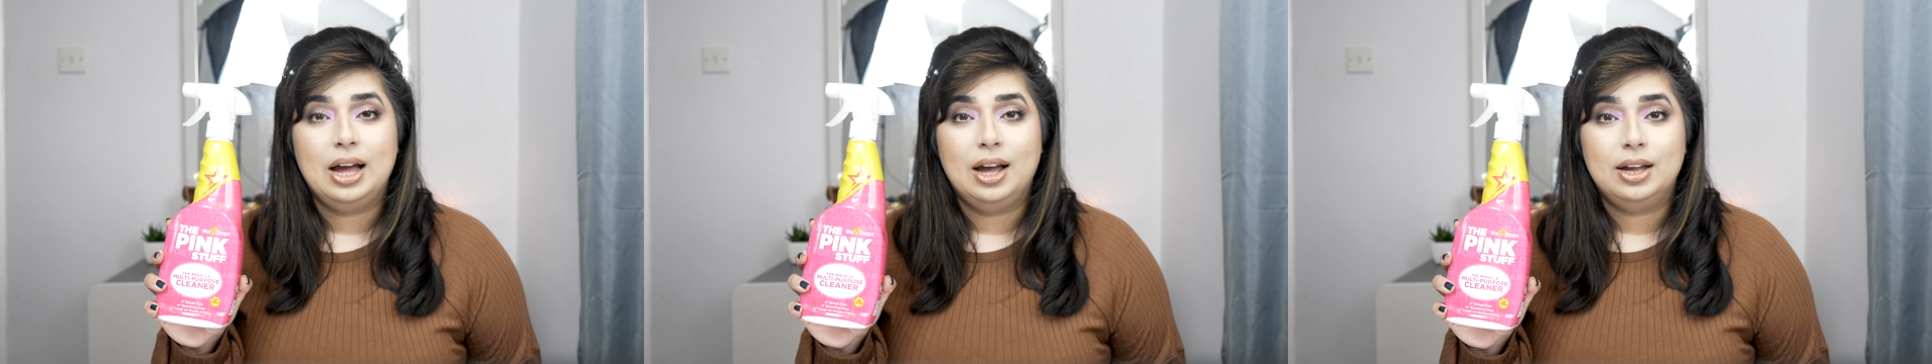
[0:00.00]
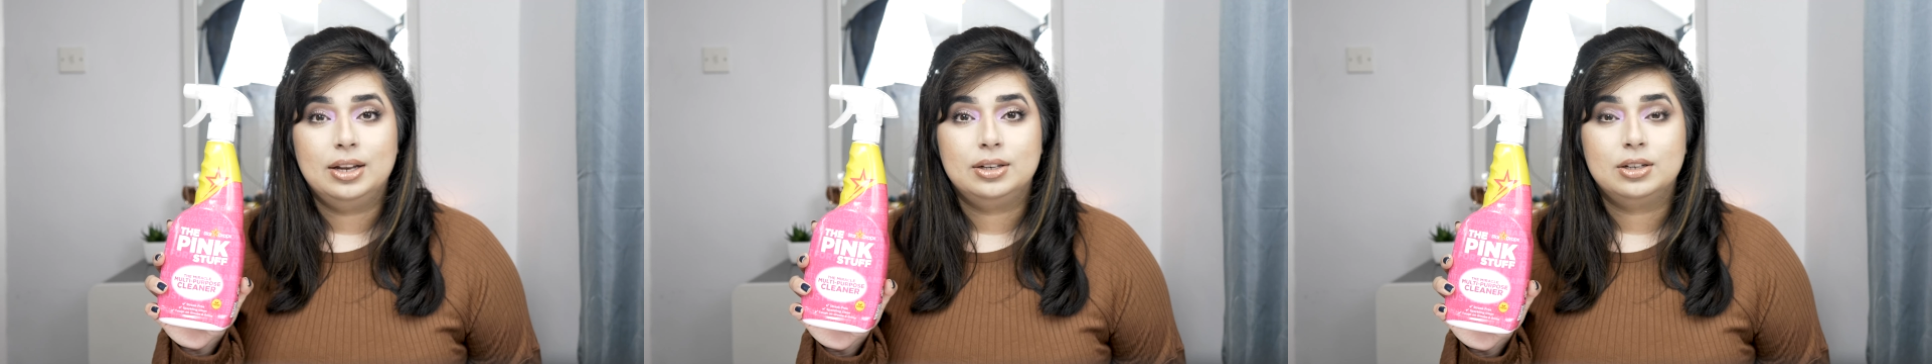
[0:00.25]

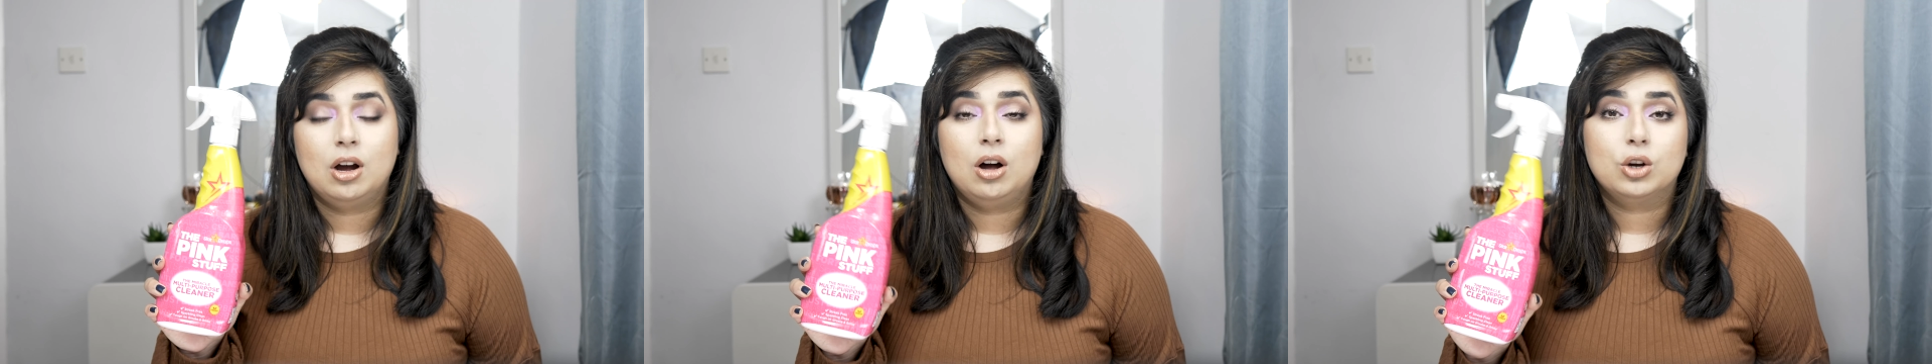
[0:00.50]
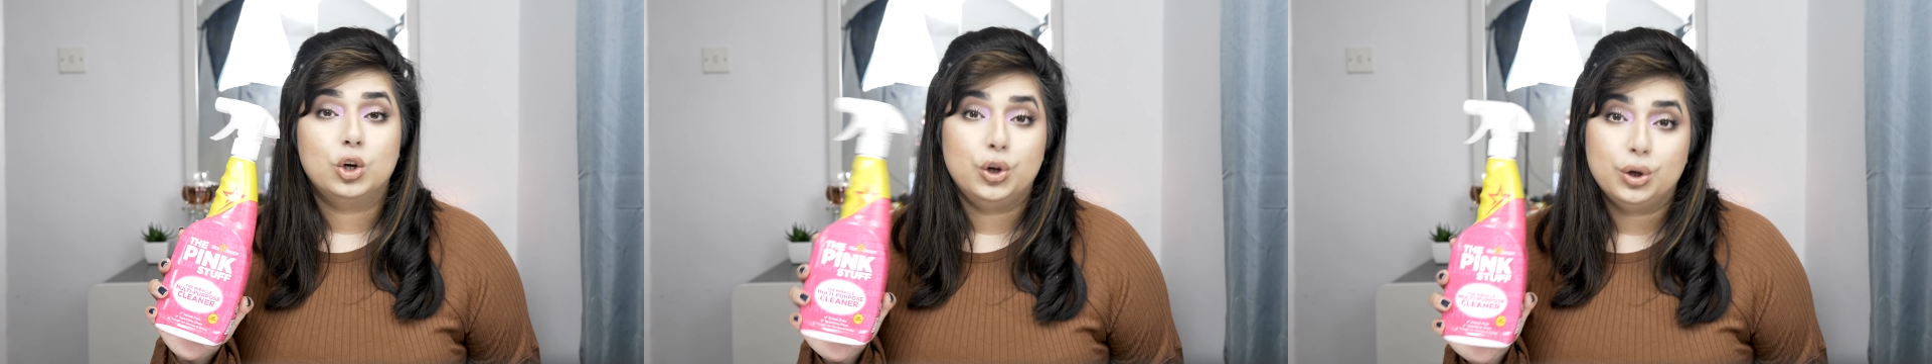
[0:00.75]
and
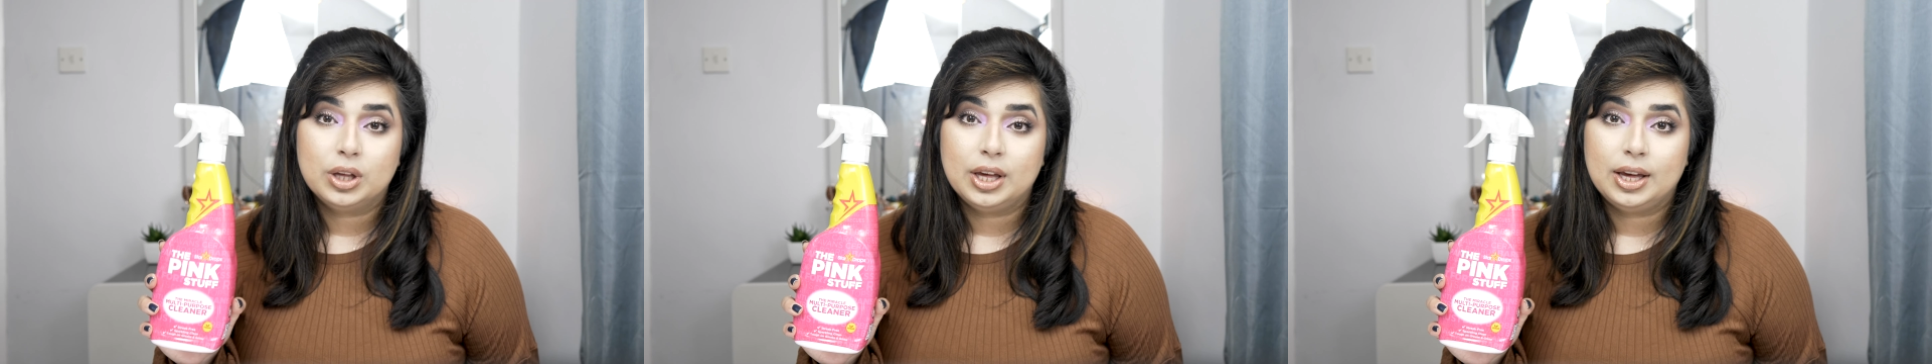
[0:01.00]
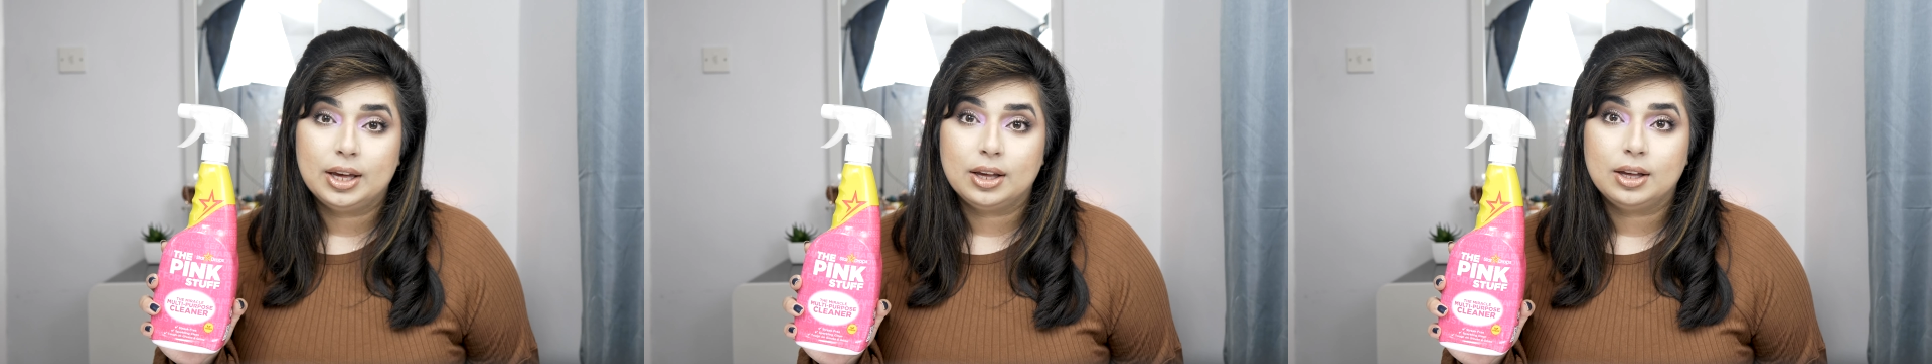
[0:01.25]
our
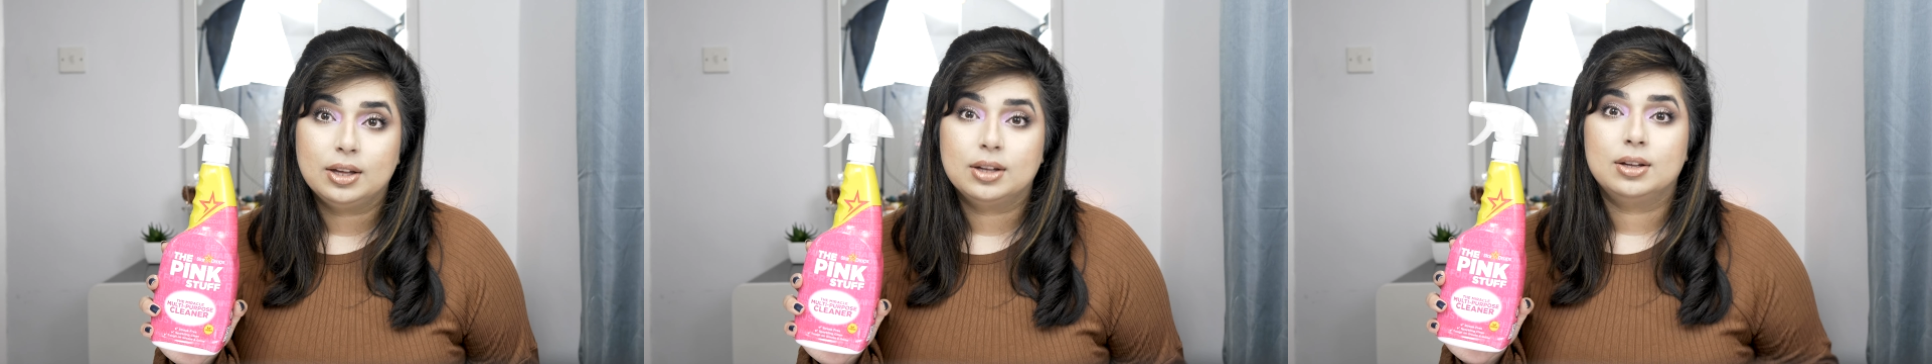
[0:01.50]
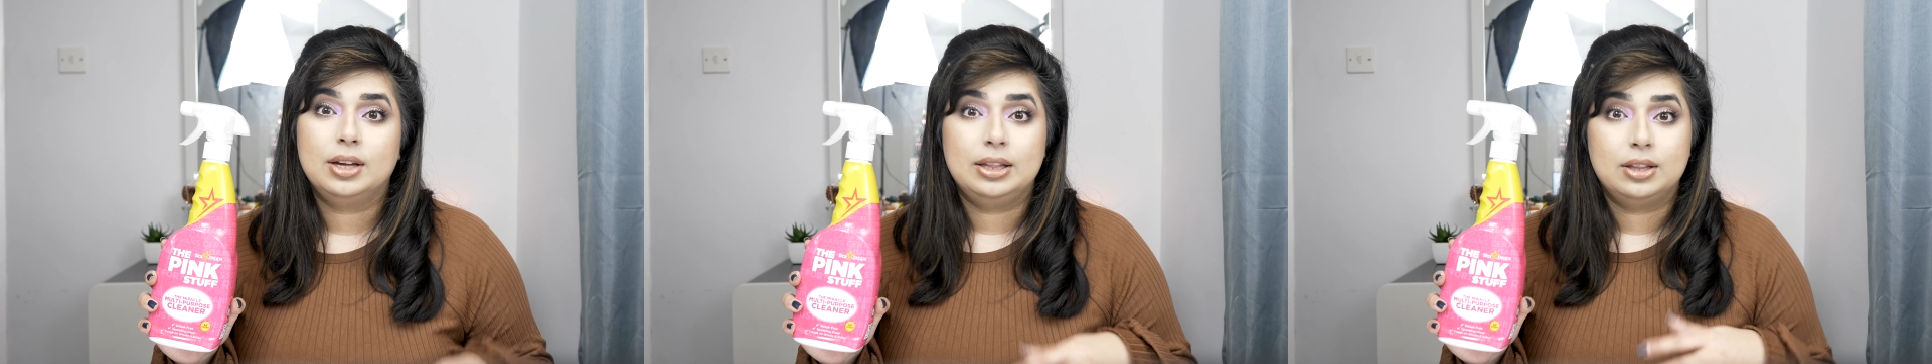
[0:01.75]
cooking
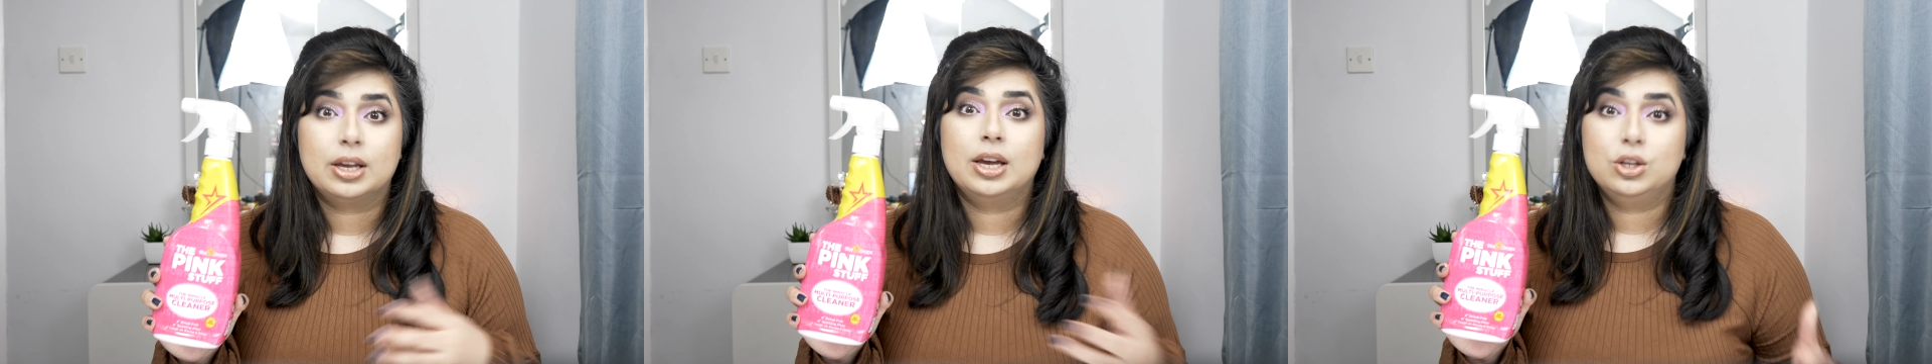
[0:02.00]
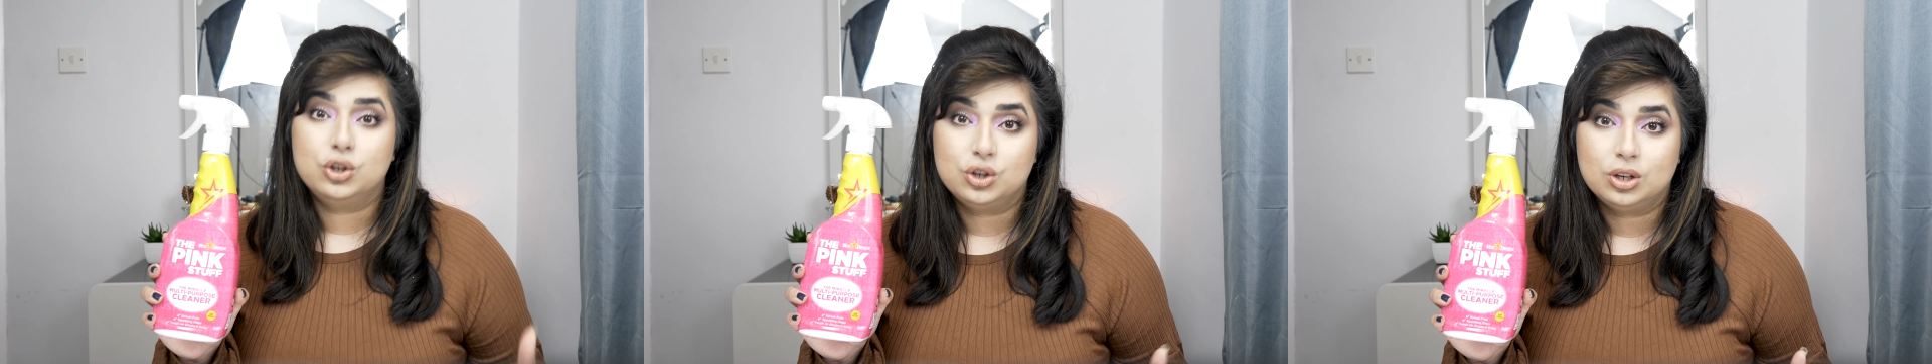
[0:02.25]
in the
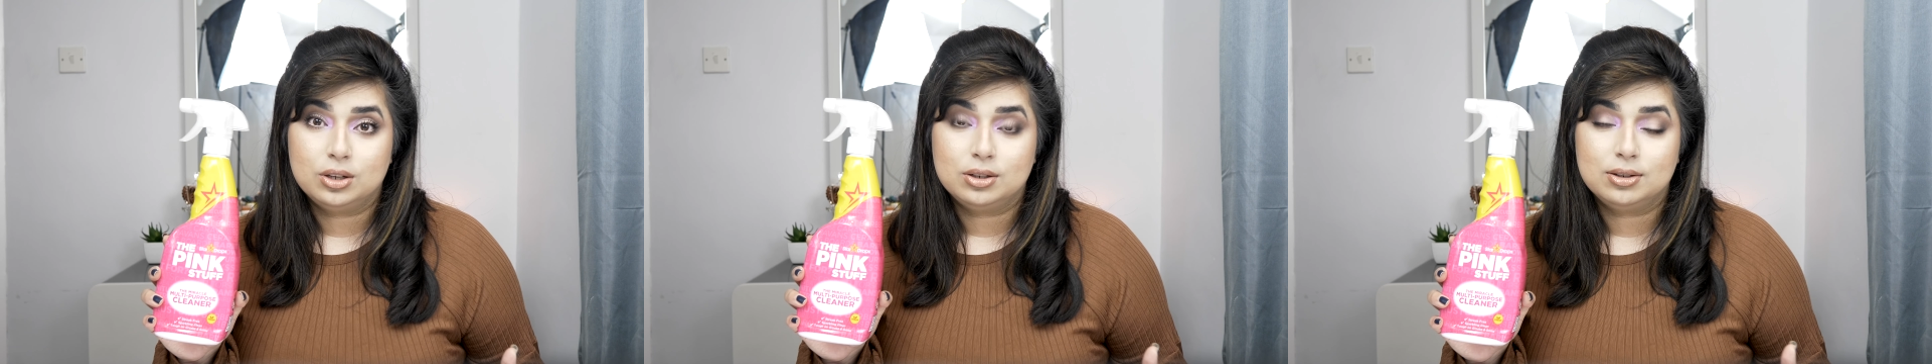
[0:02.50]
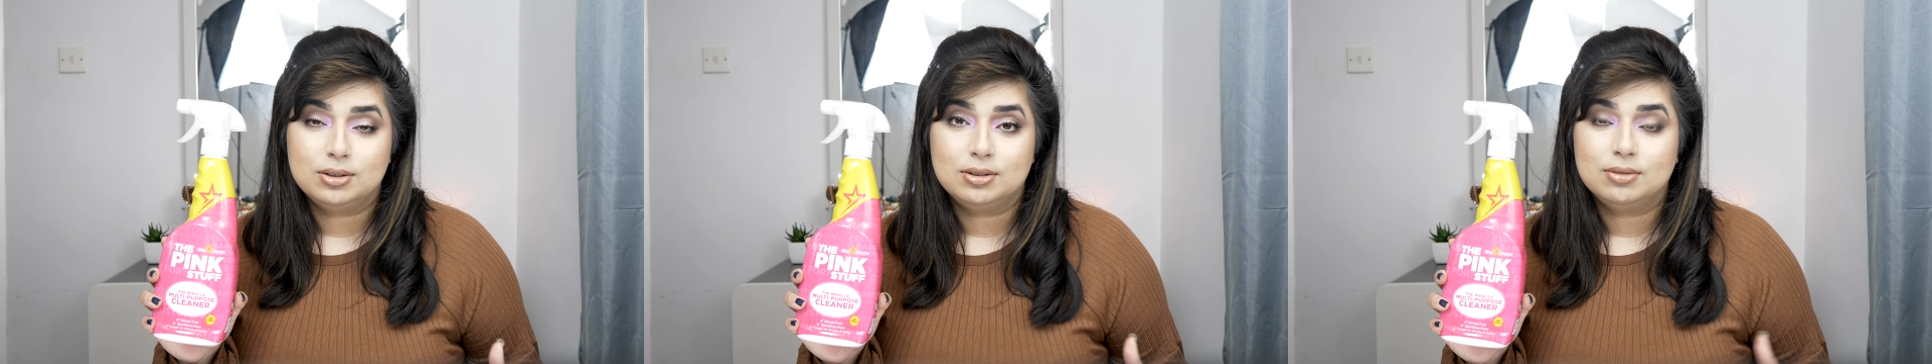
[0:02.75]
kitchen